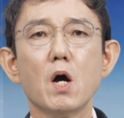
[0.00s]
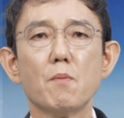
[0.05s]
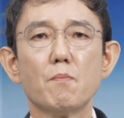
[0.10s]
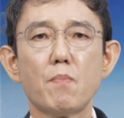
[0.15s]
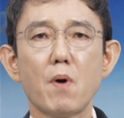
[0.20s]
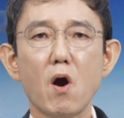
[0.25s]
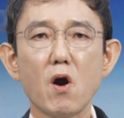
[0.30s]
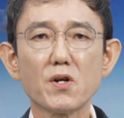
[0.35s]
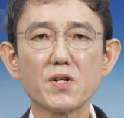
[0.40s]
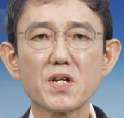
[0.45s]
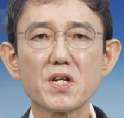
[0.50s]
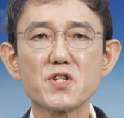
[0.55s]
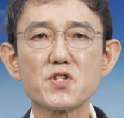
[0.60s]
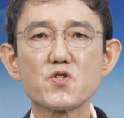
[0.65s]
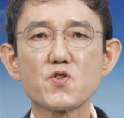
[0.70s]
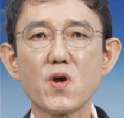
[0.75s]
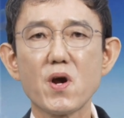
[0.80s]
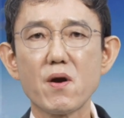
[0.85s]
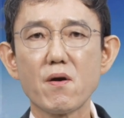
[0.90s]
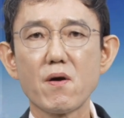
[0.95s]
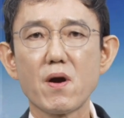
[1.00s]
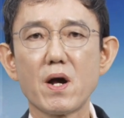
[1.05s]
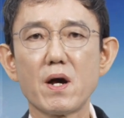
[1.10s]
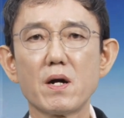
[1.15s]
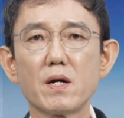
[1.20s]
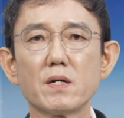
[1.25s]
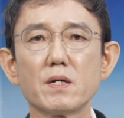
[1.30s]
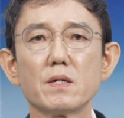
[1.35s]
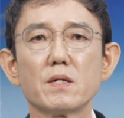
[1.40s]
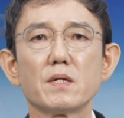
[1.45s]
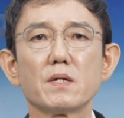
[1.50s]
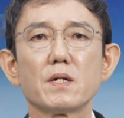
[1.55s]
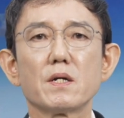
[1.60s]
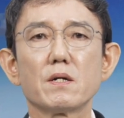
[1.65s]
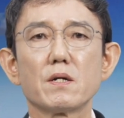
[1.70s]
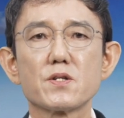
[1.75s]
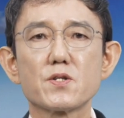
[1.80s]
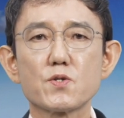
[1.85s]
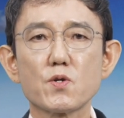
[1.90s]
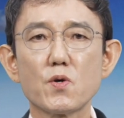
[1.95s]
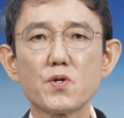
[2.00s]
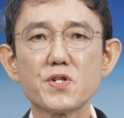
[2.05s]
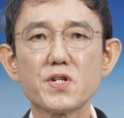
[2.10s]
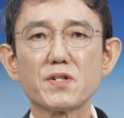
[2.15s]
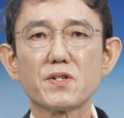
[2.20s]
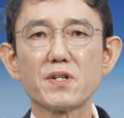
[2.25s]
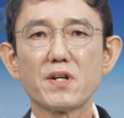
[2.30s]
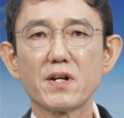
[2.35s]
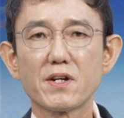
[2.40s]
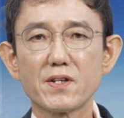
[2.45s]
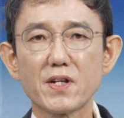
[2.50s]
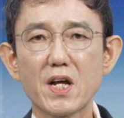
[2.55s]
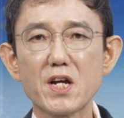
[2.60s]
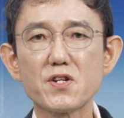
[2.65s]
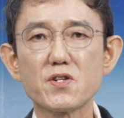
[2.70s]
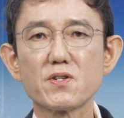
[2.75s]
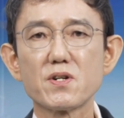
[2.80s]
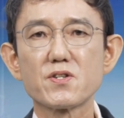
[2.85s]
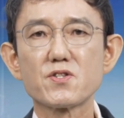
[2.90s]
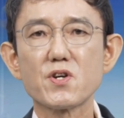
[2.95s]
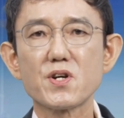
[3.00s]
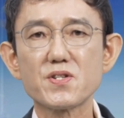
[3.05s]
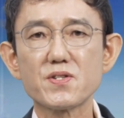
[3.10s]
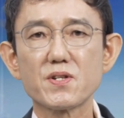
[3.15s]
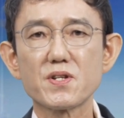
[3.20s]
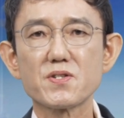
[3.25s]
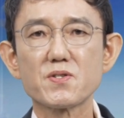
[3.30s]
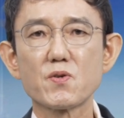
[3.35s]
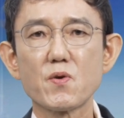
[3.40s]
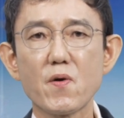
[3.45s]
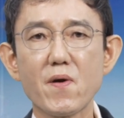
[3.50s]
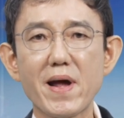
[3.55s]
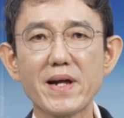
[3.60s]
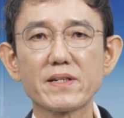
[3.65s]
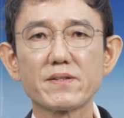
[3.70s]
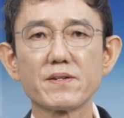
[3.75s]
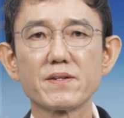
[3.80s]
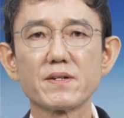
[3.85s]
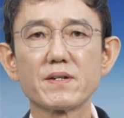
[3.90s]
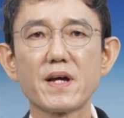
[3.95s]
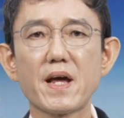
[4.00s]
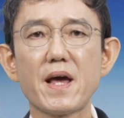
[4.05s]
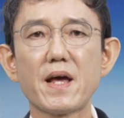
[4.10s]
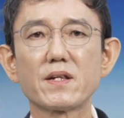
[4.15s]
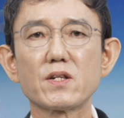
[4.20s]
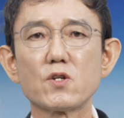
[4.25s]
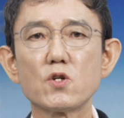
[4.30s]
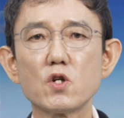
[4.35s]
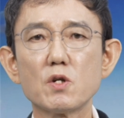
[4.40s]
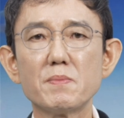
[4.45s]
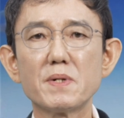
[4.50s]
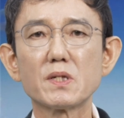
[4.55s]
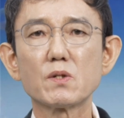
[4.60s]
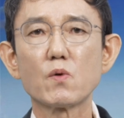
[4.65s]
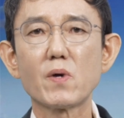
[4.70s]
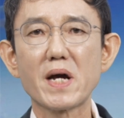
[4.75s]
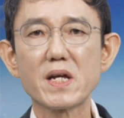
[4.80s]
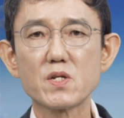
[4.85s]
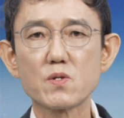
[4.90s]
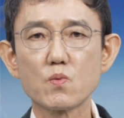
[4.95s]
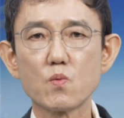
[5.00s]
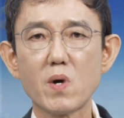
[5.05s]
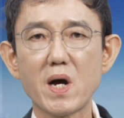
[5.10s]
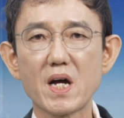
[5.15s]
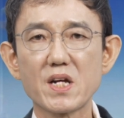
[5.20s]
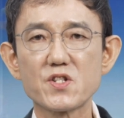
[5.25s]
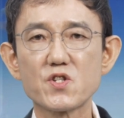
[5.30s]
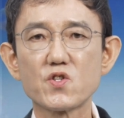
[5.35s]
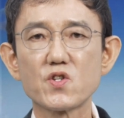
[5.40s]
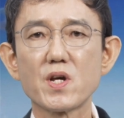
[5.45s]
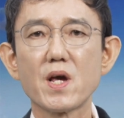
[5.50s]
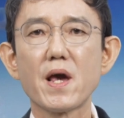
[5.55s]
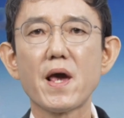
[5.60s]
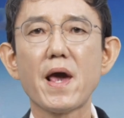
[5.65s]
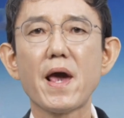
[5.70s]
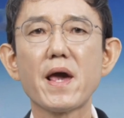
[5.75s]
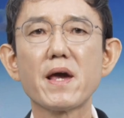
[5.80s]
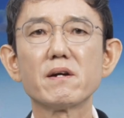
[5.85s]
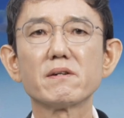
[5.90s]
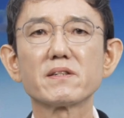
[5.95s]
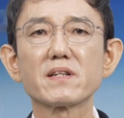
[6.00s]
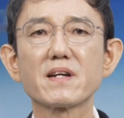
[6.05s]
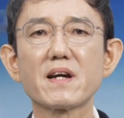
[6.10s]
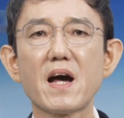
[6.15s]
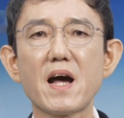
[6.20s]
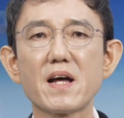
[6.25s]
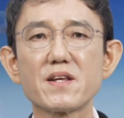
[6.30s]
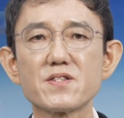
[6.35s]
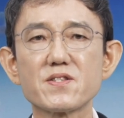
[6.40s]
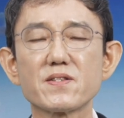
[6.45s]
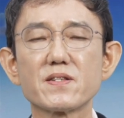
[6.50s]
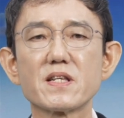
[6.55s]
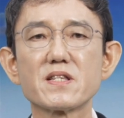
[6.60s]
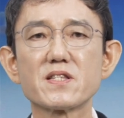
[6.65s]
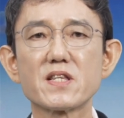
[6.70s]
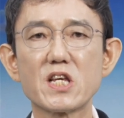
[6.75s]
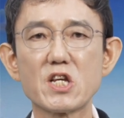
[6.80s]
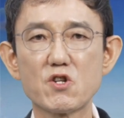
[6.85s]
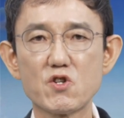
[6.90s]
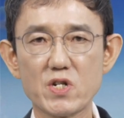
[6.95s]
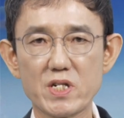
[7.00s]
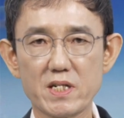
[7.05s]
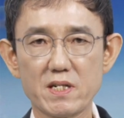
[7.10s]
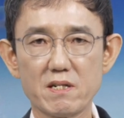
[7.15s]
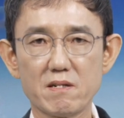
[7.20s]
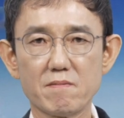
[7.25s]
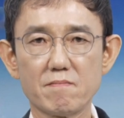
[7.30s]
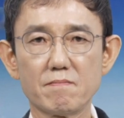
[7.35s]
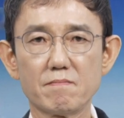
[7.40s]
Balkis Jarrah, Associate International Justice Director at Human Rights Watch, hailed Khan's decision.